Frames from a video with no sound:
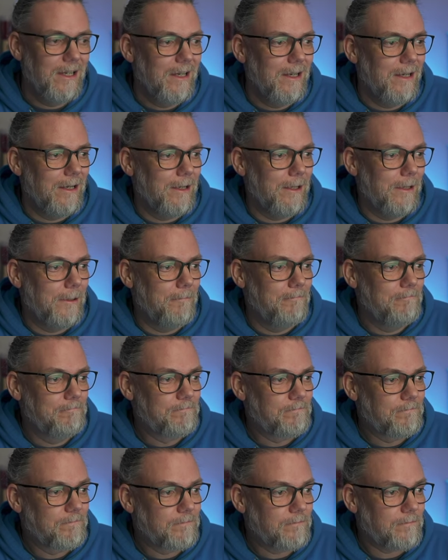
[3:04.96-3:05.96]
Um,
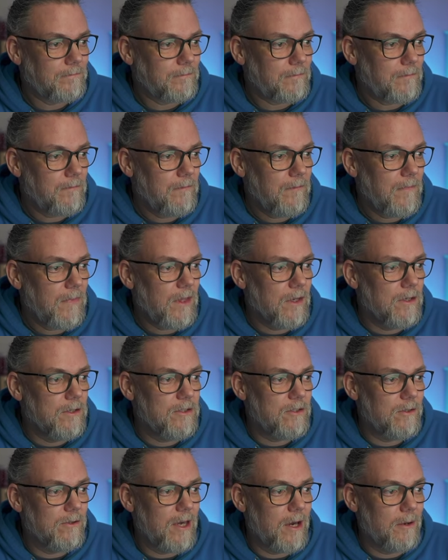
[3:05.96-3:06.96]

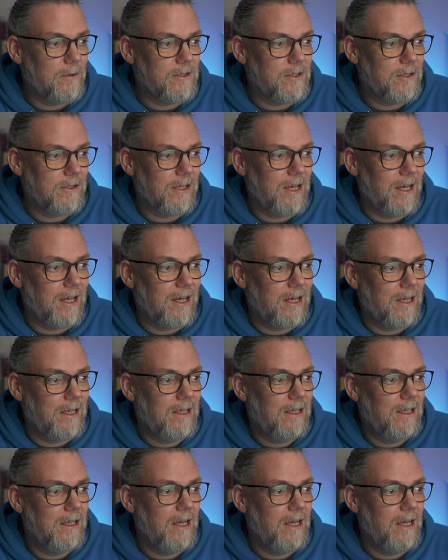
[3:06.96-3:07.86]
so that was okay.